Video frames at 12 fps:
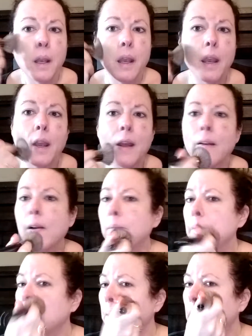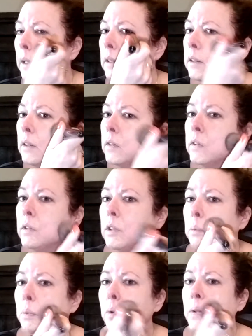and I'm gonna
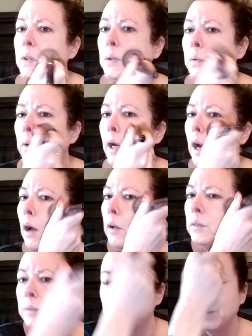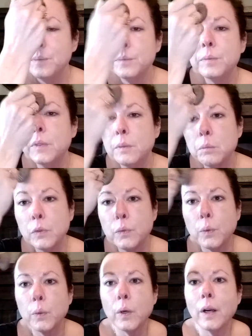stipple this around
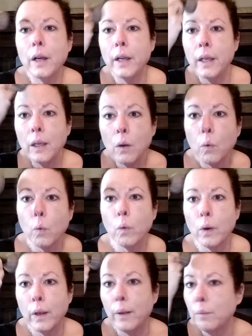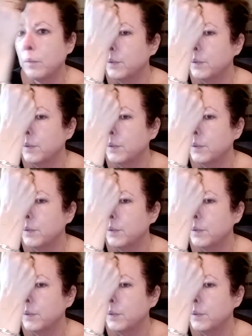before I rub.